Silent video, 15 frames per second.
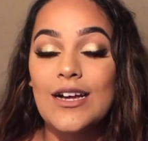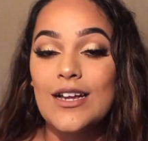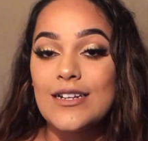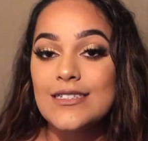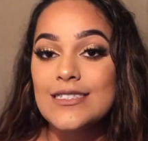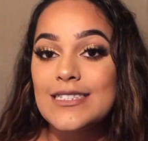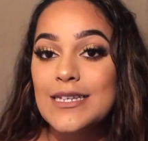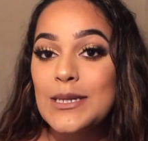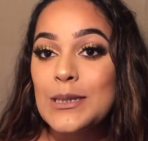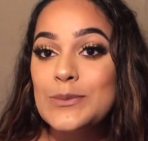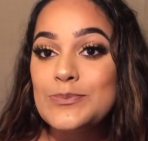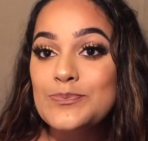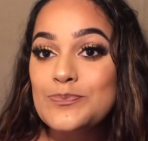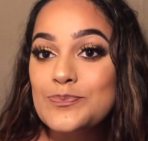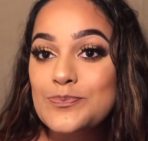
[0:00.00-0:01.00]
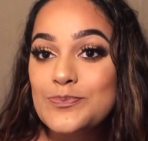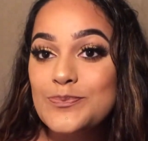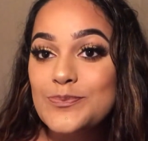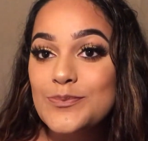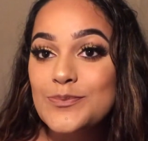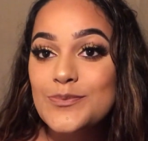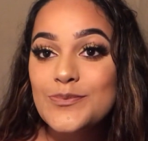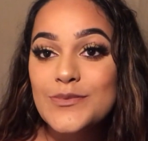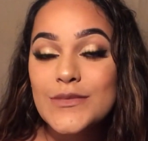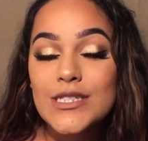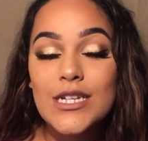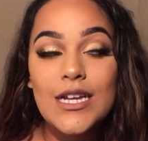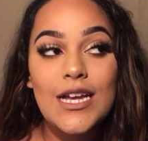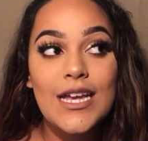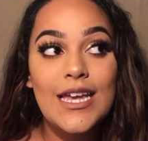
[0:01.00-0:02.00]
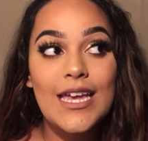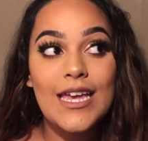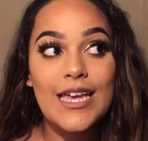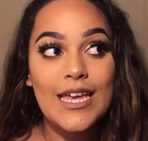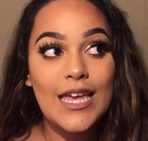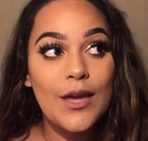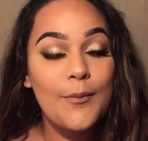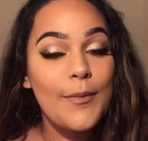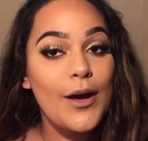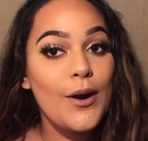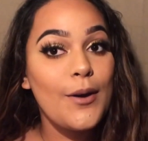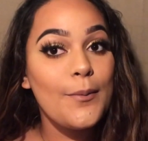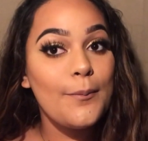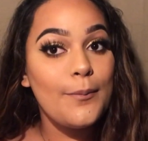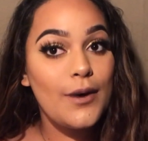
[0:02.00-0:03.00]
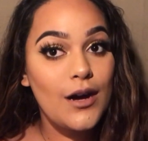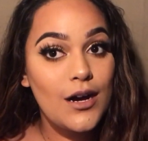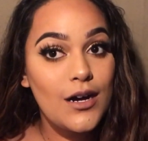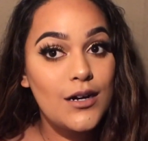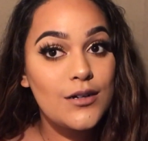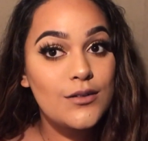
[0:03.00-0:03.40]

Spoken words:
honestly it came out bomb.